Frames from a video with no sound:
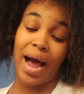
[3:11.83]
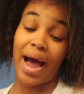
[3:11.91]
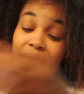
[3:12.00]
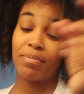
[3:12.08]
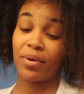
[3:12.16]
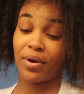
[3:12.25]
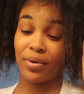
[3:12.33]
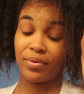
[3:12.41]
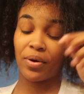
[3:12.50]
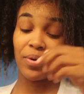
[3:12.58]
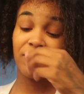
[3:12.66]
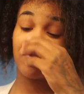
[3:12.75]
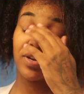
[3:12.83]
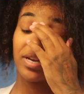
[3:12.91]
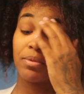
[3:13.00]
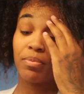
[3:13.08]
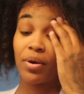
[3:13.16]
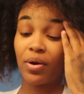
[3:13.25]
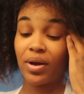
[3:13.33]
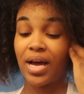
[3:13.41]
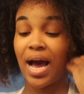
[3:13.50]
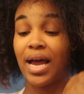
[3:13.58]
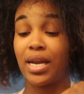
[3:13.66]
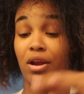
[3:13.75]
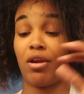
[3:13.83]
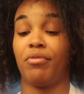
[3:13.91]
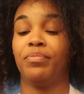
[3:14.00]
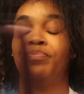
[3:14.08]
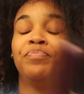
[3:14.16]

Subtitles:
Conair.